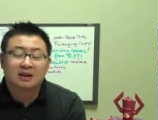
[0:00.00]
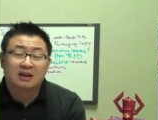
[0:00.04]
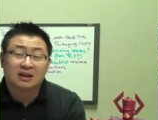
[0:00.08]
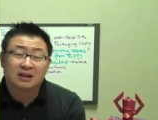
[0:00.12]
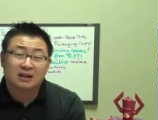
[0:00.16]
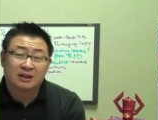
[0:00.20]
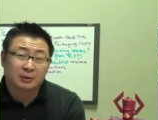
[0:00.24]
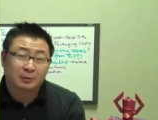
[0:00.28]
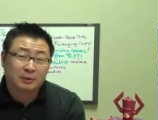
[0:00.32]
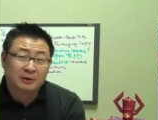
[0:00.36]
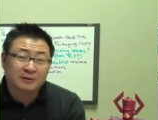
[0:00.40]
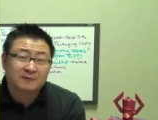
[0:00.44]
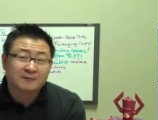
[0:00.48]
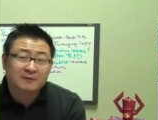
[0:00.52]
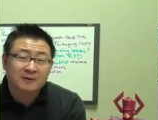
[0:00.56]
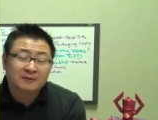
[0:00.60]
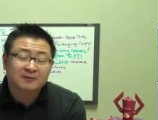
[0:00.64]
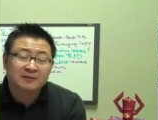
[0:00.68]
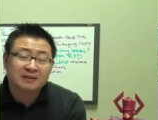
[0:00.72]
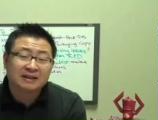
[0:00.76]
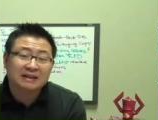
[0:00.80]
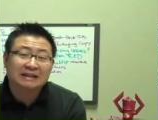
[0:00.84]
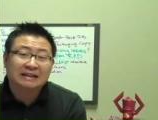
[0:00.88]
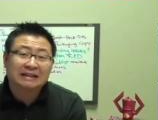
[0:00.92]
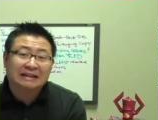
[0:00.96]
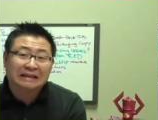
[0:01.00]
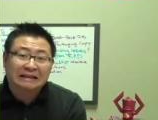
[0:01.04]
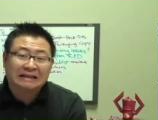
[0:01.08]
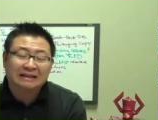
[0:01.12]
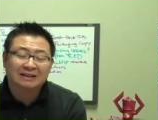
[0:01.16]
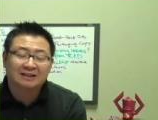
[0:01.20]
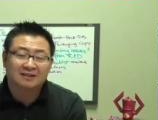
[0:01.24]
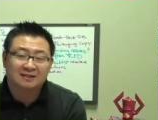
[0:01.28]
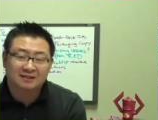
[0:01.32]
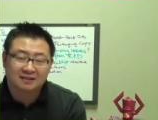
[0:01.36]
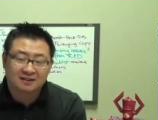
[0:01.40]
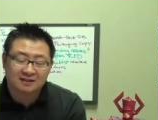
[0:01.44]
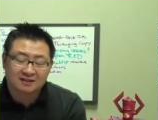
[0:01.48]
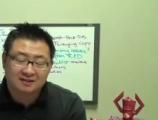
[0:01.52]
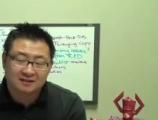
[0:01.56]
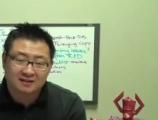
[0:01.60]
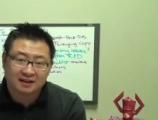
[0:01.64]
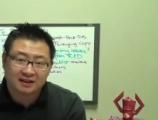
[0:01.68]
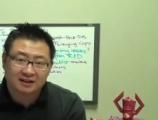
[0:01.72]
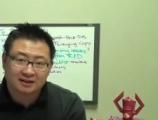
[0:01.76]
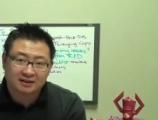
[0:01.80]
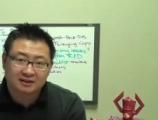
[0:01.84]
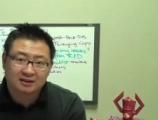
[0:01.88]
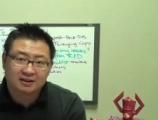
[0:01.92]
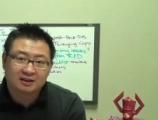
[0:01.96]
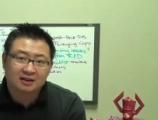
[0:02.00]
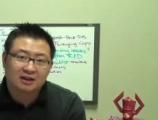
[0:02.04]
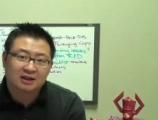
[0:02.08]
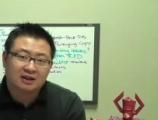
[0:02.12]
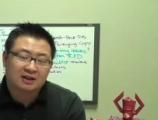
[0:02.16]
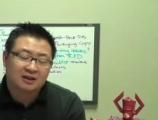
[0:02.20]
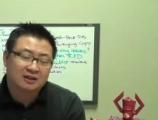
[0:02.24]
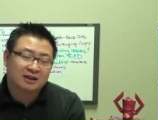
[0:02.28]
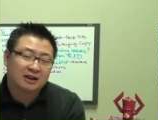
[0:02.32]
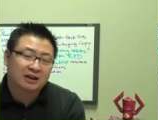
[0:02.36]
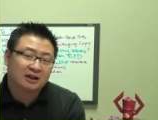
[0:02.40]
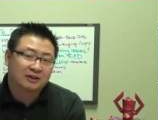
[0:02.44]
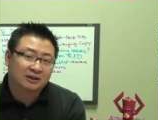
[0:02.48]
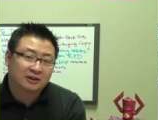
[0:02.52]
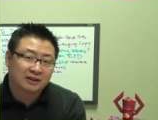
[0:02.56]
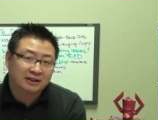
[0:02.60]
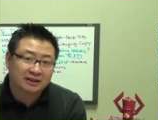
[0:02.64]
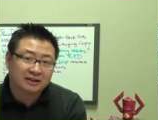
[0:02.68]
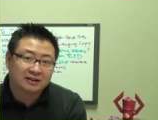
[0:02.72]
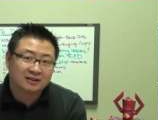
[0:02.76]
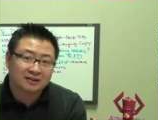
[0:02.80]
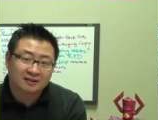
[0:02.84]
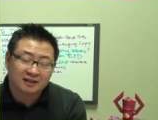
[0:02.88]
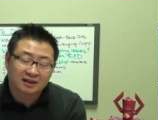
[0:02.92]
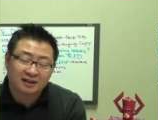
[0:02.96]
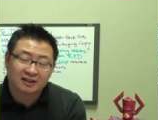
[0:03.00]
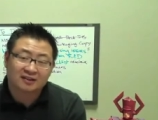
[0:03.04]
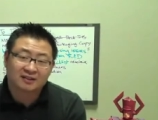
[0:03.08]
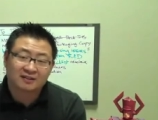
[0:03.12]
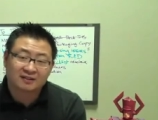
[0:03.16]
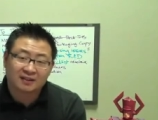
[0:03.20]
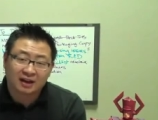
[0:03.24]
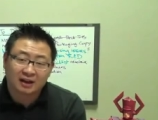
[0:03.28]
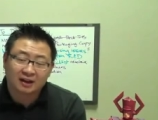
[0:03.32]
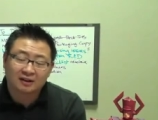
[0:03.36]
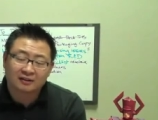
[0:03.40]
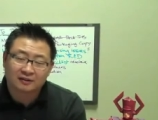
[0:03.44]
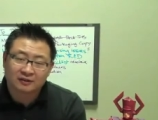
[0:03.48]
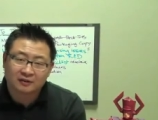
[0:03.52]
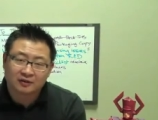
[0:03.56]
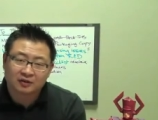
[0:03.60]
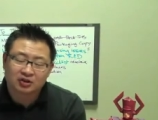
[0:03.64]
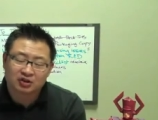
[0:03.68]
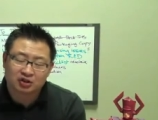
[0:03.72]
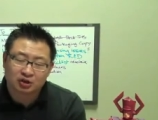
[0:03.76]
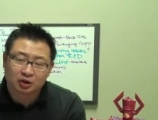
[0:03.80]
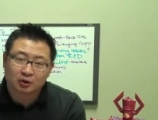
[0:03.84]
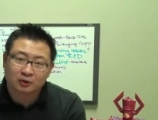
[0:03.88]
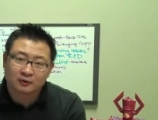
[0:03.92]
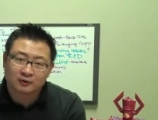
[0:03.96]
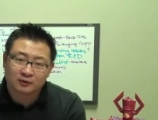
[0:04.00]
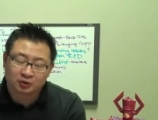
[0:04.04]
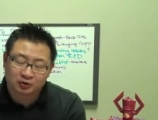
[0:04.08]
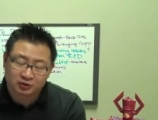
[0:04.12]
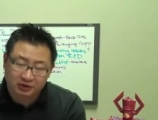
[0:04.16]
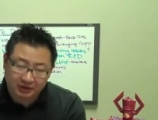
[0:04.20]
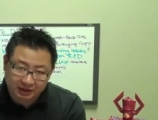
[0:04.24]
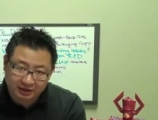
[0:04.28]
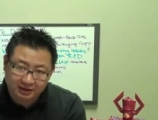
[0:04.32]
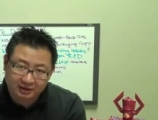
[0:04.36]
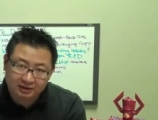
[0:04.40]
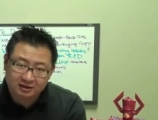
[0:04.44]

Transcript: There'll be 15 leaders in the set. Now, the leaders are the stars of the show of your deck,